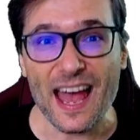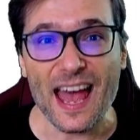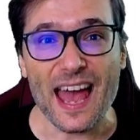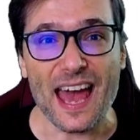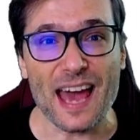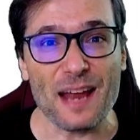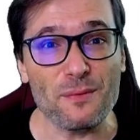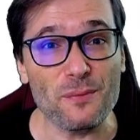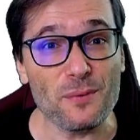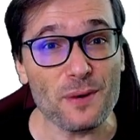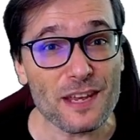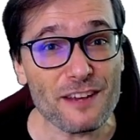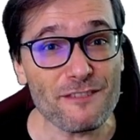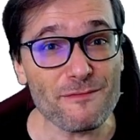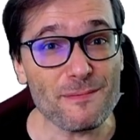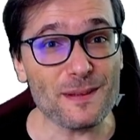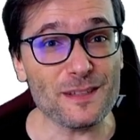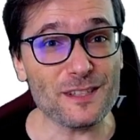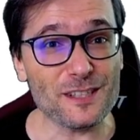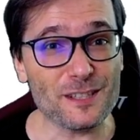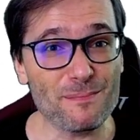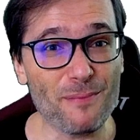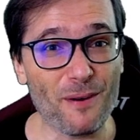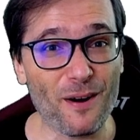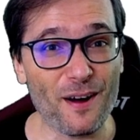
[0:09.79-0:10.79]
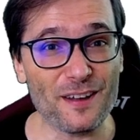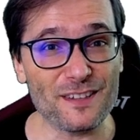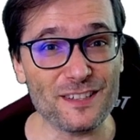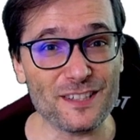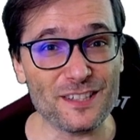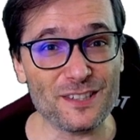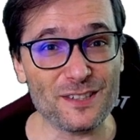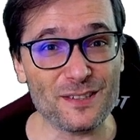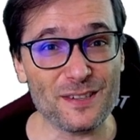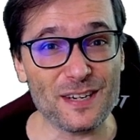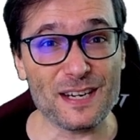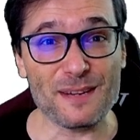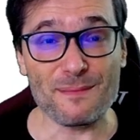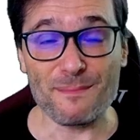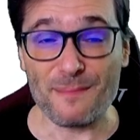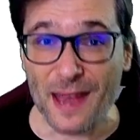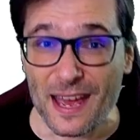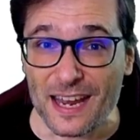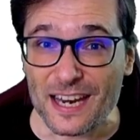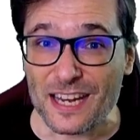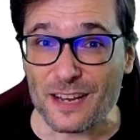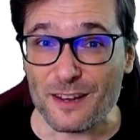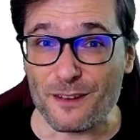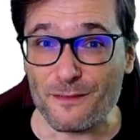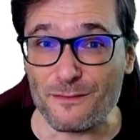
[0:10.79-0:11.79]
And we've been sponsoring
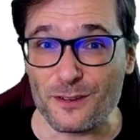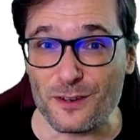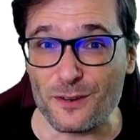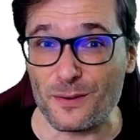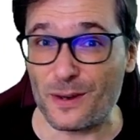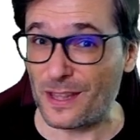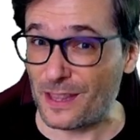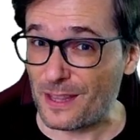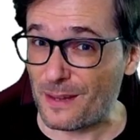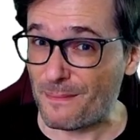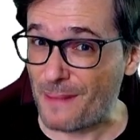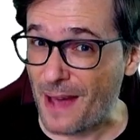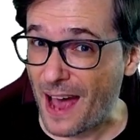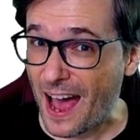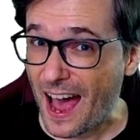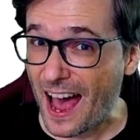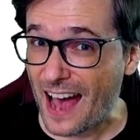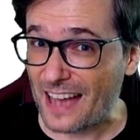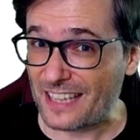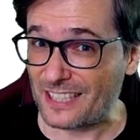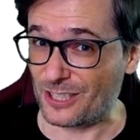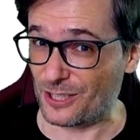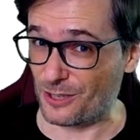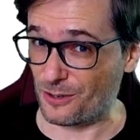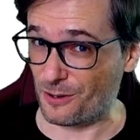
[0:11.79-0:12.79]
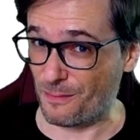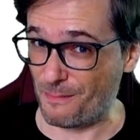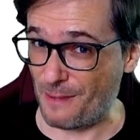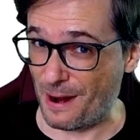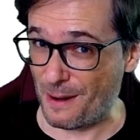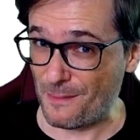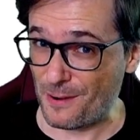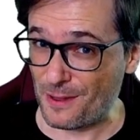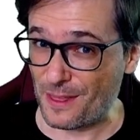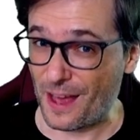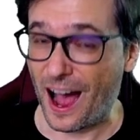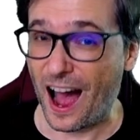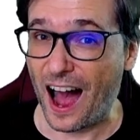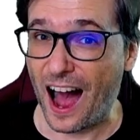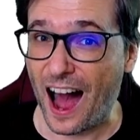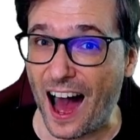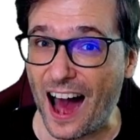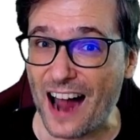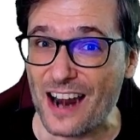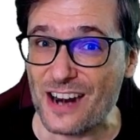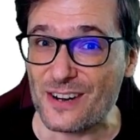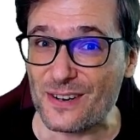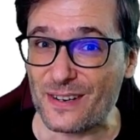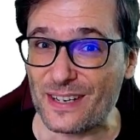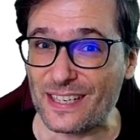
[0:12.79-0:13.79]
many of you in the past. Do you remember the
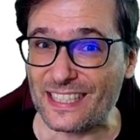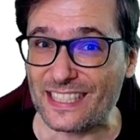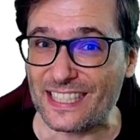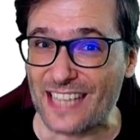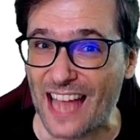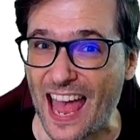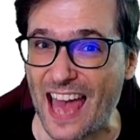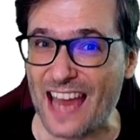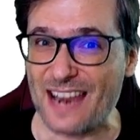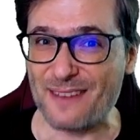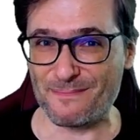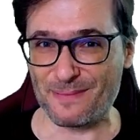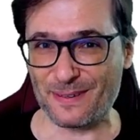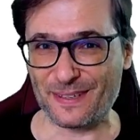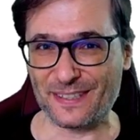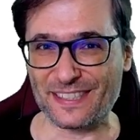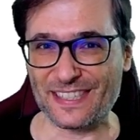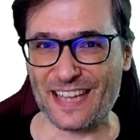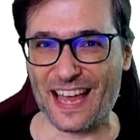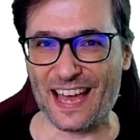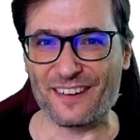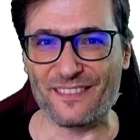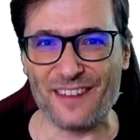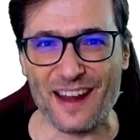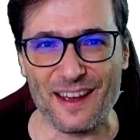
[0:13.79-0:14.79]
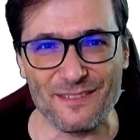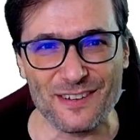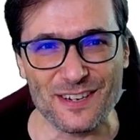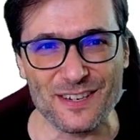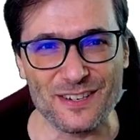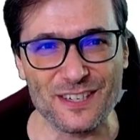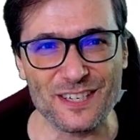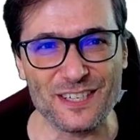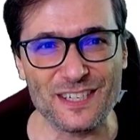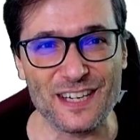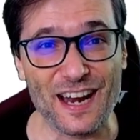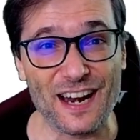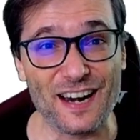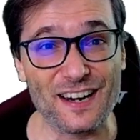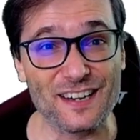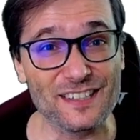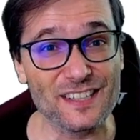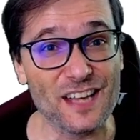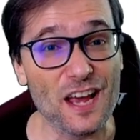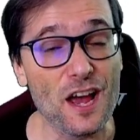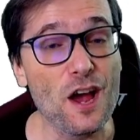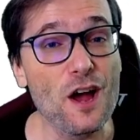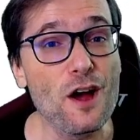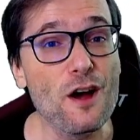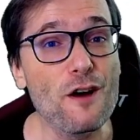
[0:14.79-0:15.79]
110% revenue shares
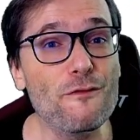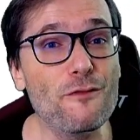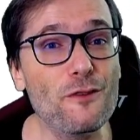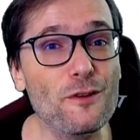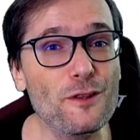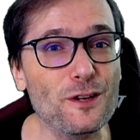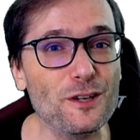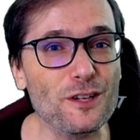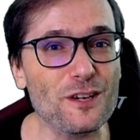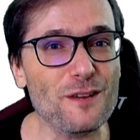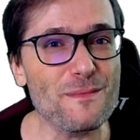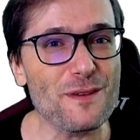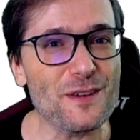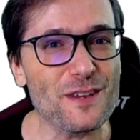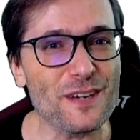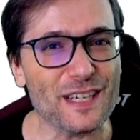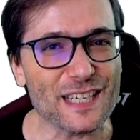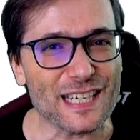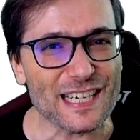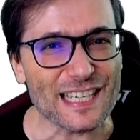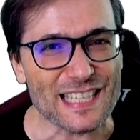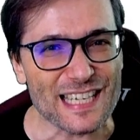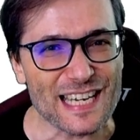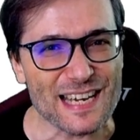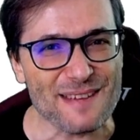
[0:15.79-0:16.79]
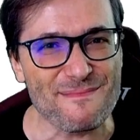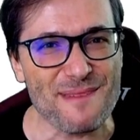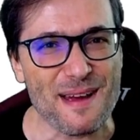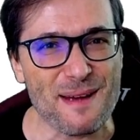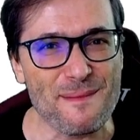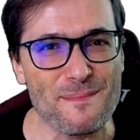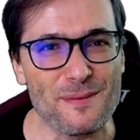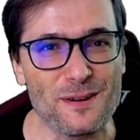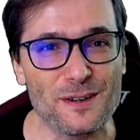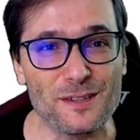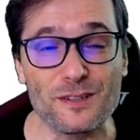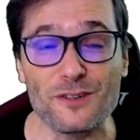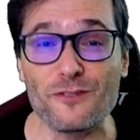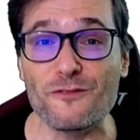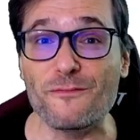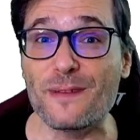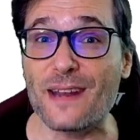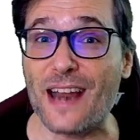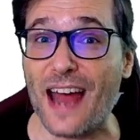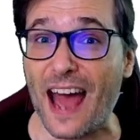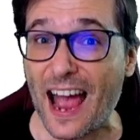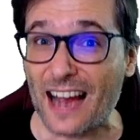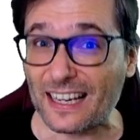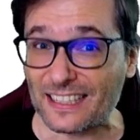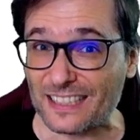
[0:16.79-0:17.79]
for the community team members who've been
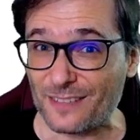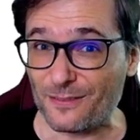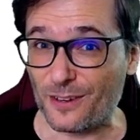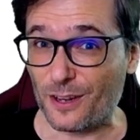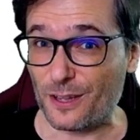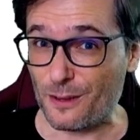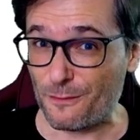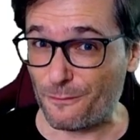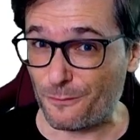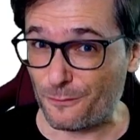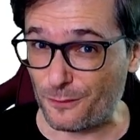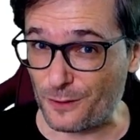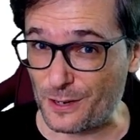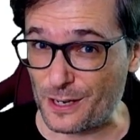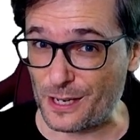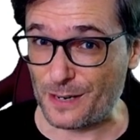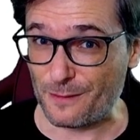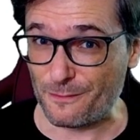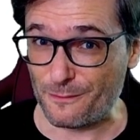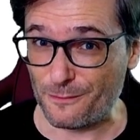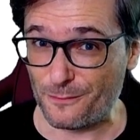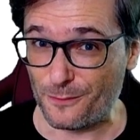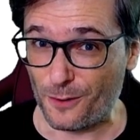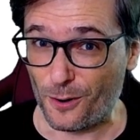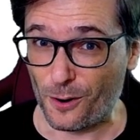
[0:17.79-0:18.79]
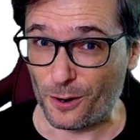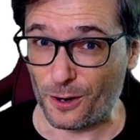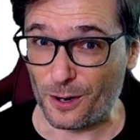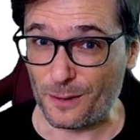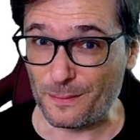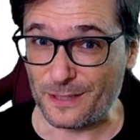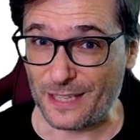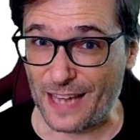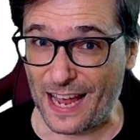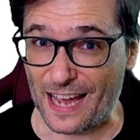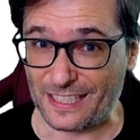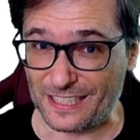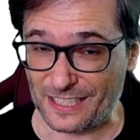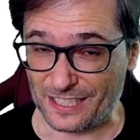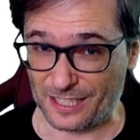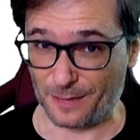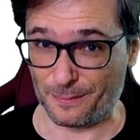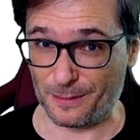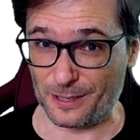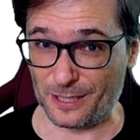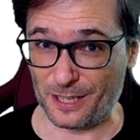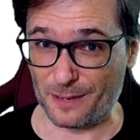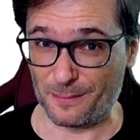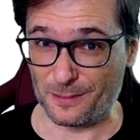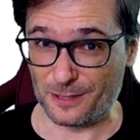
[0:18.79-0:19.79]
active on the Freedom Forums at
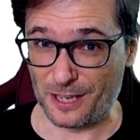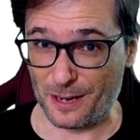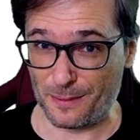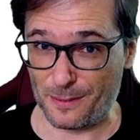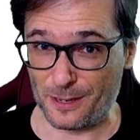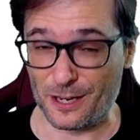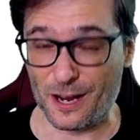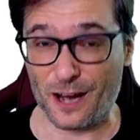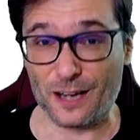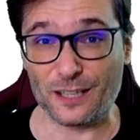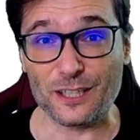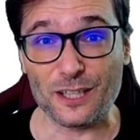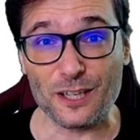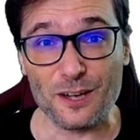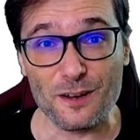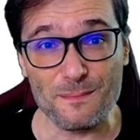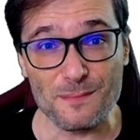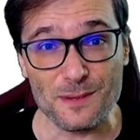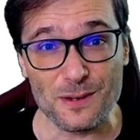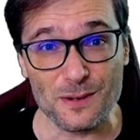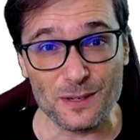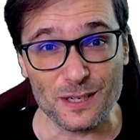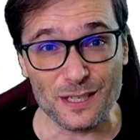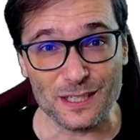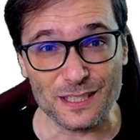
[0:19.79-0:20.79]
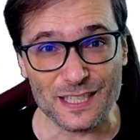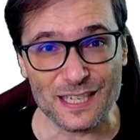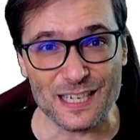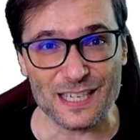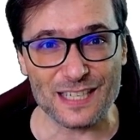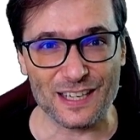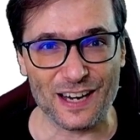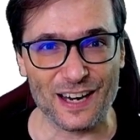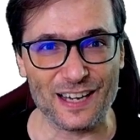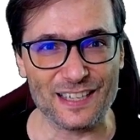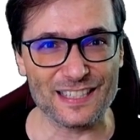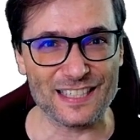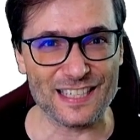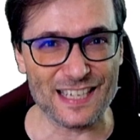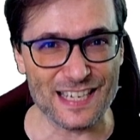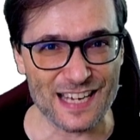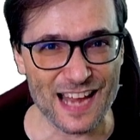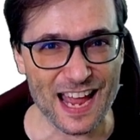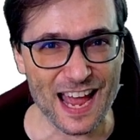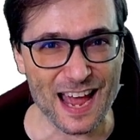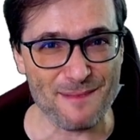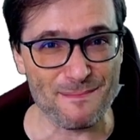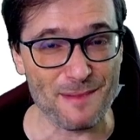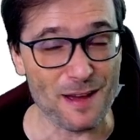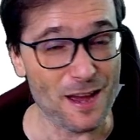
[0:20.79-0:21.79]

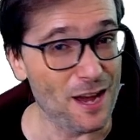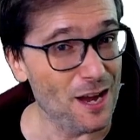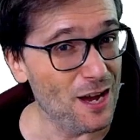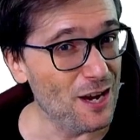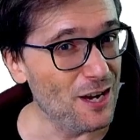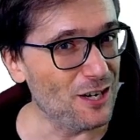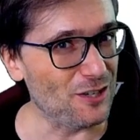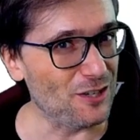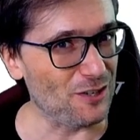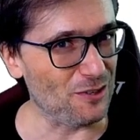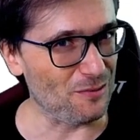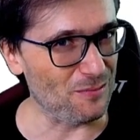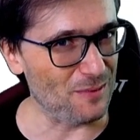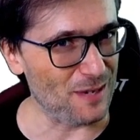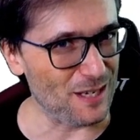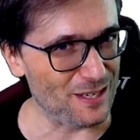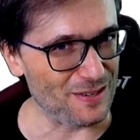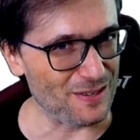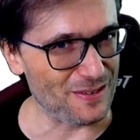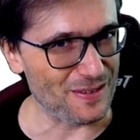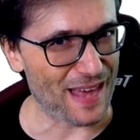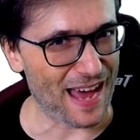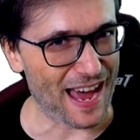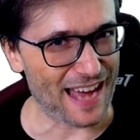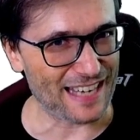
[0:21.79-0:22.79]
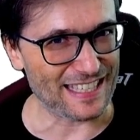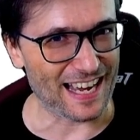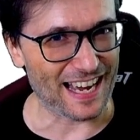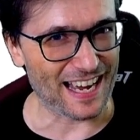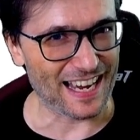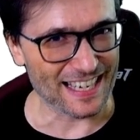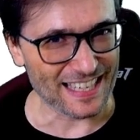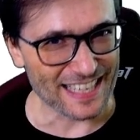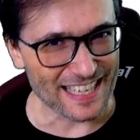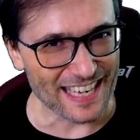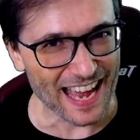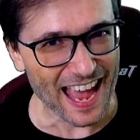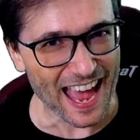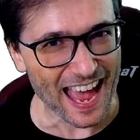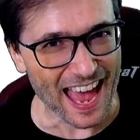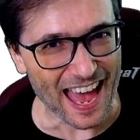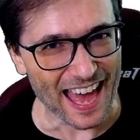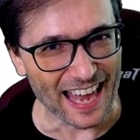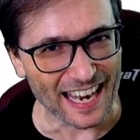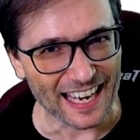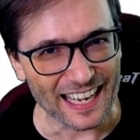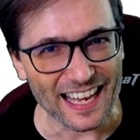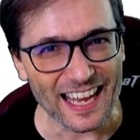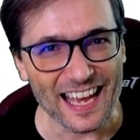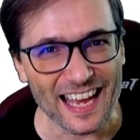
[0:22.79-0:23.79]
www.community.tm? Should we do that
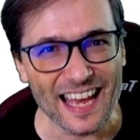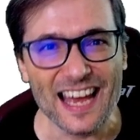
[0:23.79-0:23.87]
again?